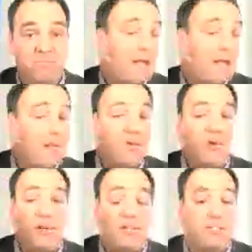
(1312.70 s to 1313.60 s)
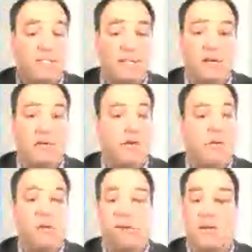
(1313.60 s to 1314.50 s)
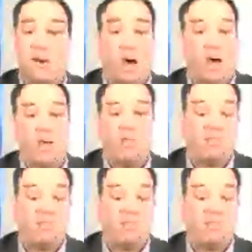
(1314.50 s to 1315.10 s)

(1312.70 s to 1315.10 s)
Maybe you could consider, you know,